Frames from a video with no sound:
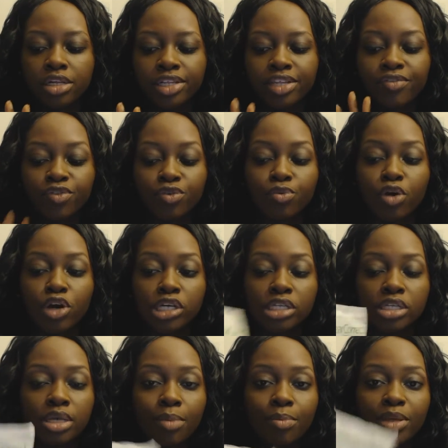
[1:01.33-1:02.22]
if you were
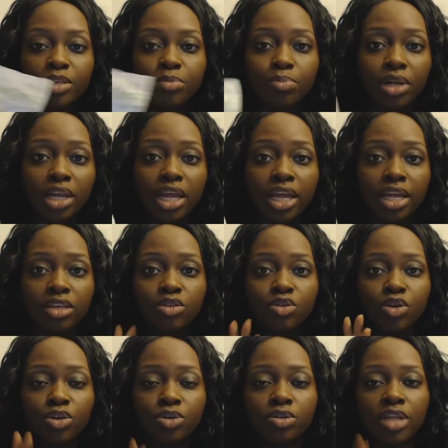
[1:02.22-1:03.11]
to
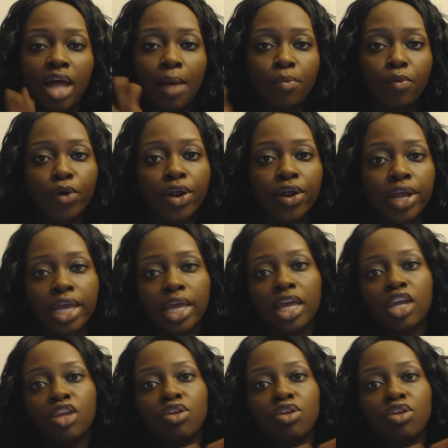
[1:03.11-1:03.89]
misplace or you stopped wearing it